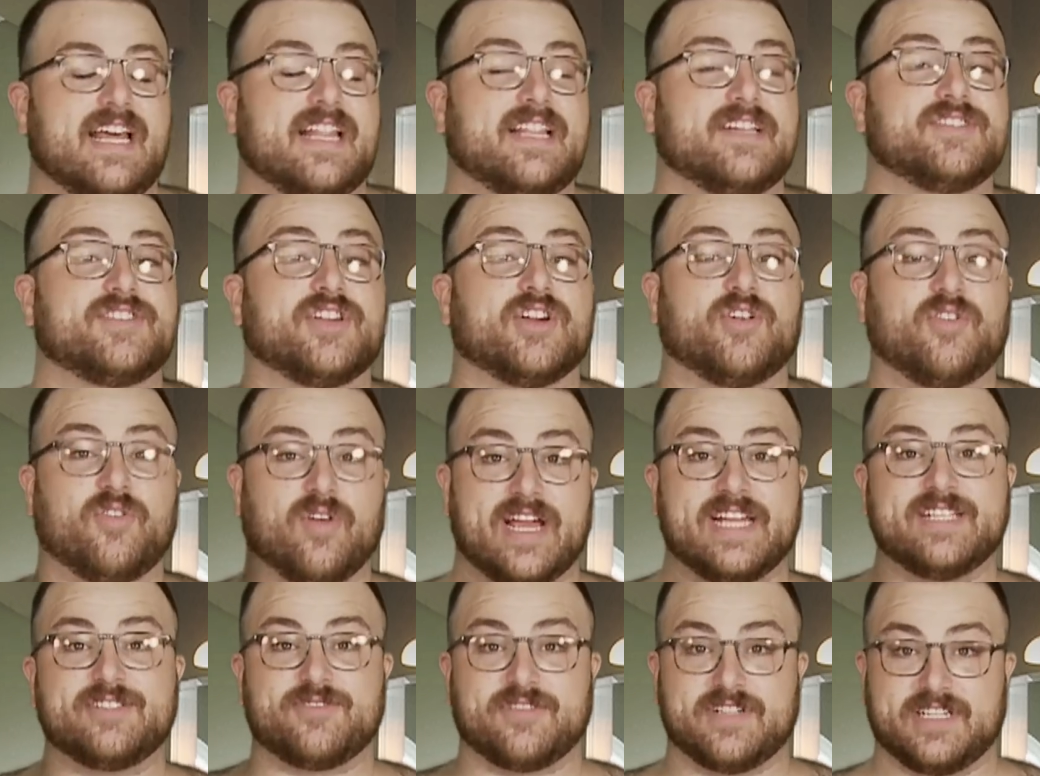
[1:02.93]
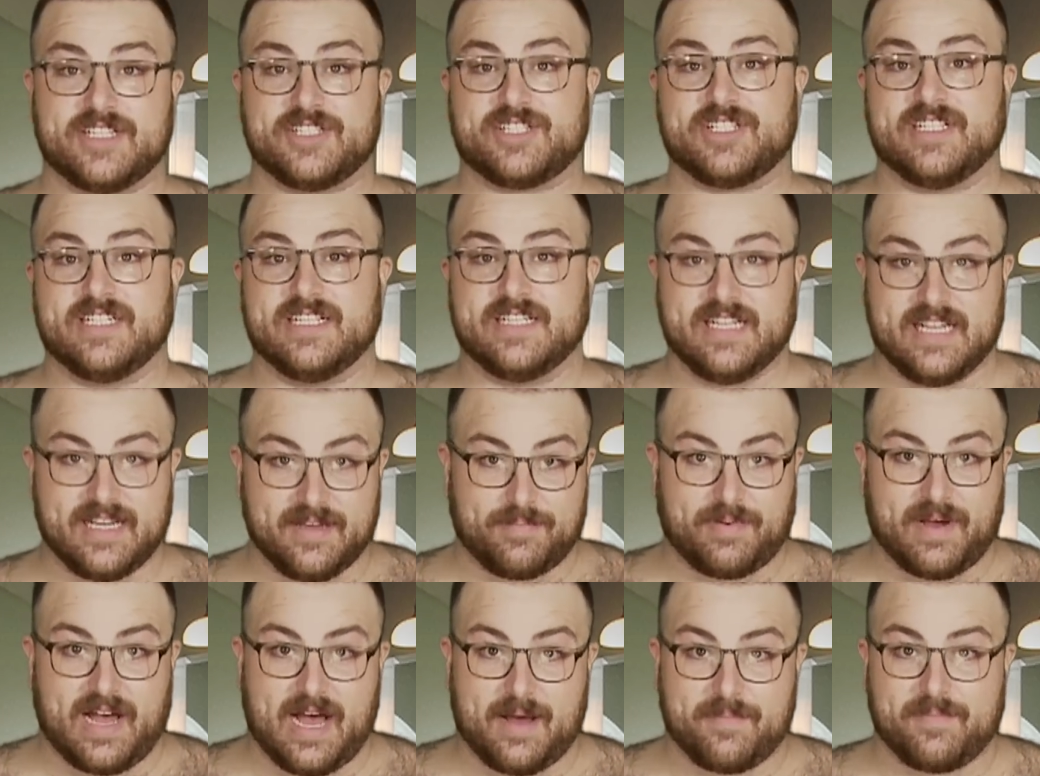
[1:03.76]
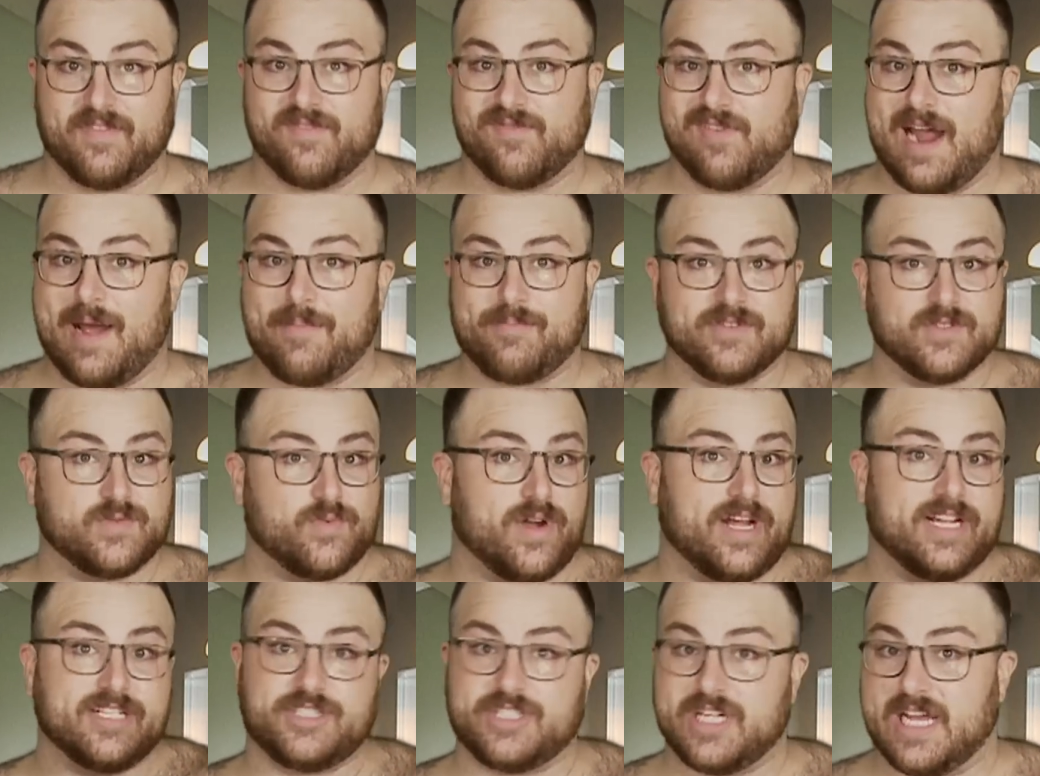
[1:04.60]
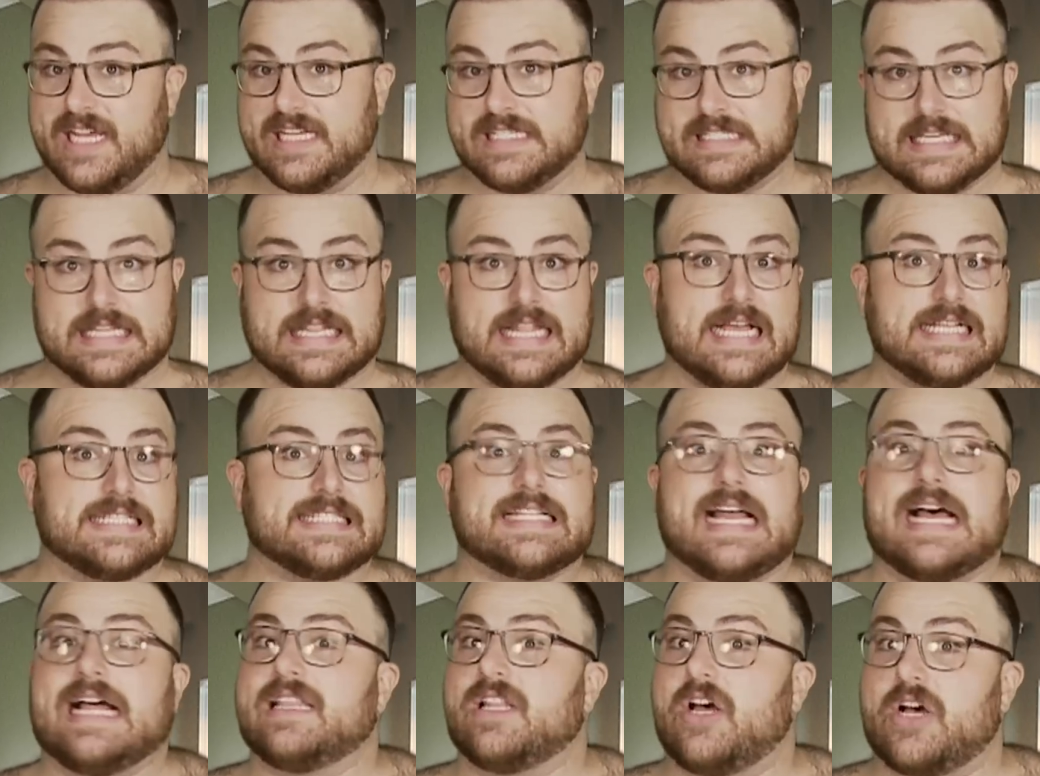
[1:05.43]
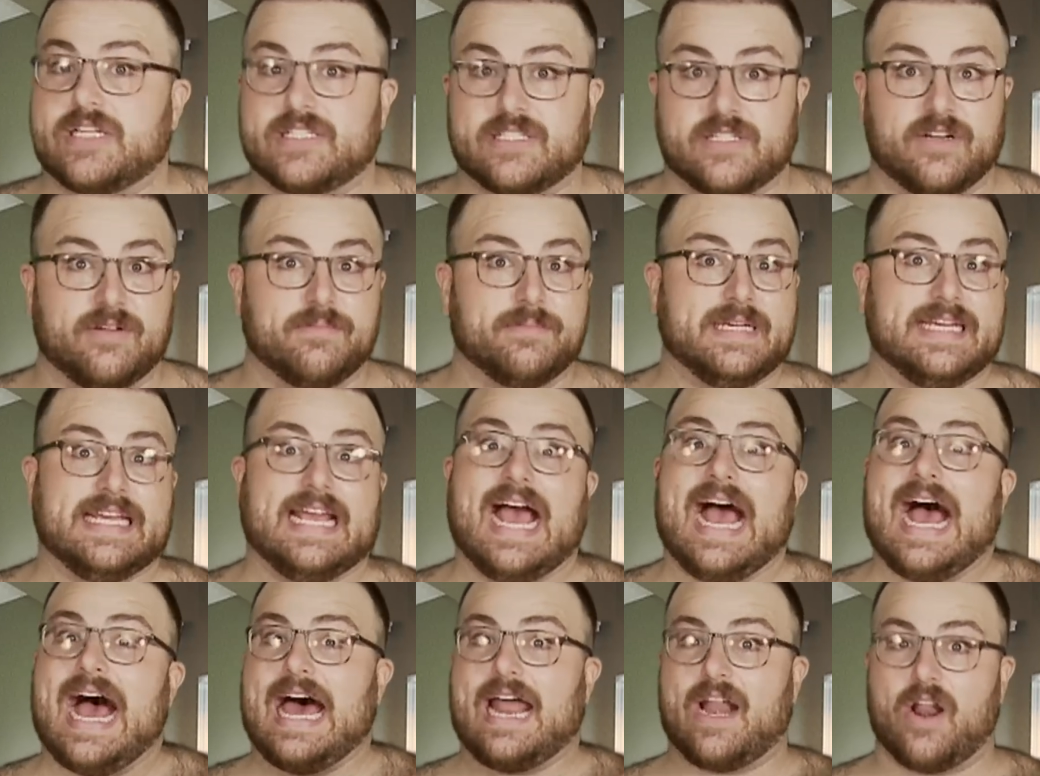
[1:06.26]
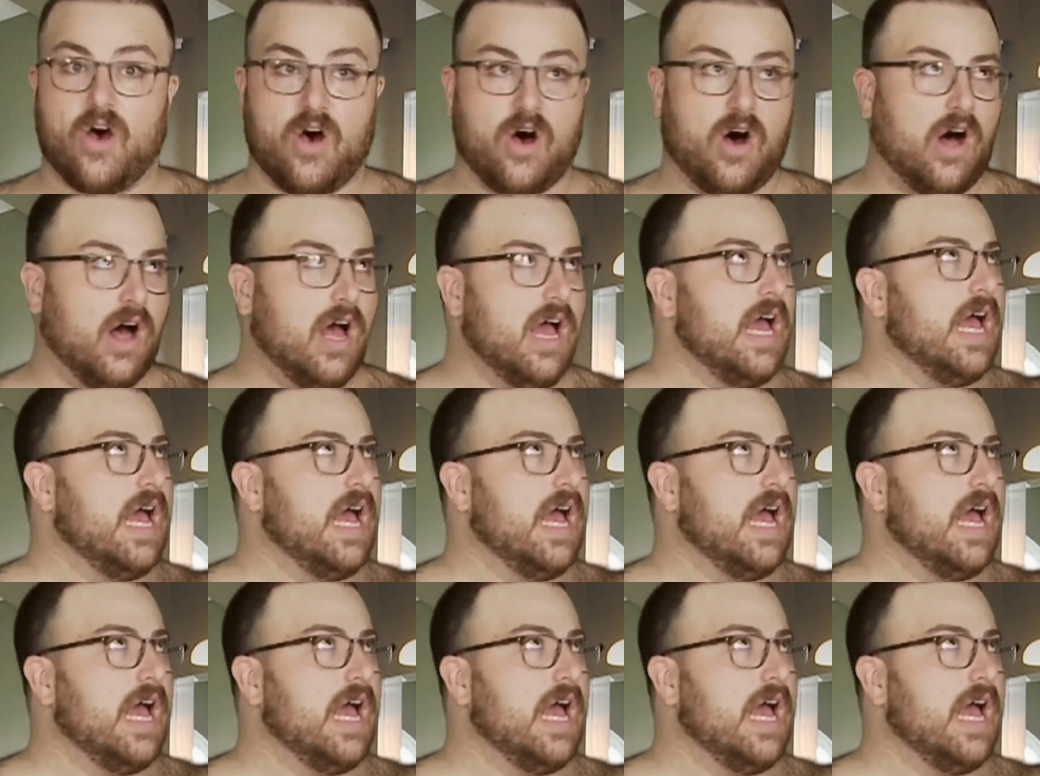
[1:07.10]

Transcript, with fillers: Now there's a great tradition in hip hop of rappers wearing chains and that's not lost on me at all.